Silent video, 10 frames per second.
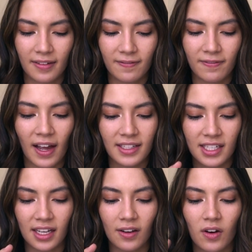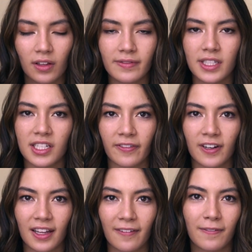Finding all of the
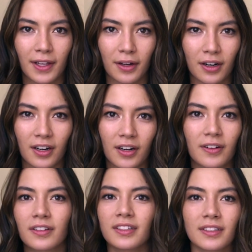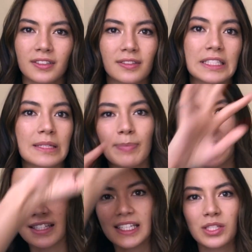different like filler
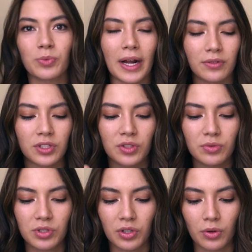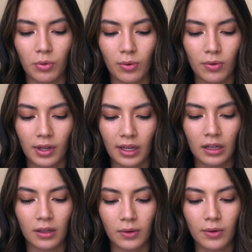spaces around you to
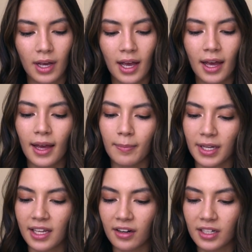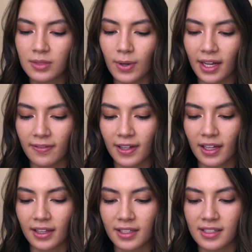include. But here is when I feel
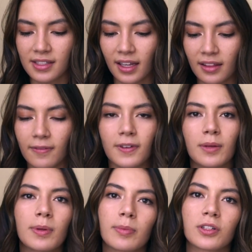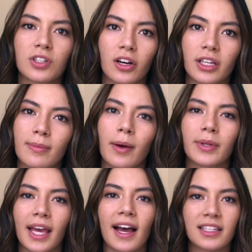like this is like the feed people are talking about when
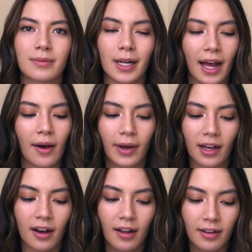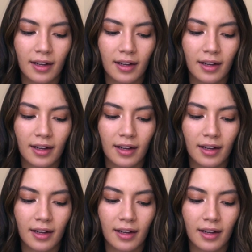they ask about how I got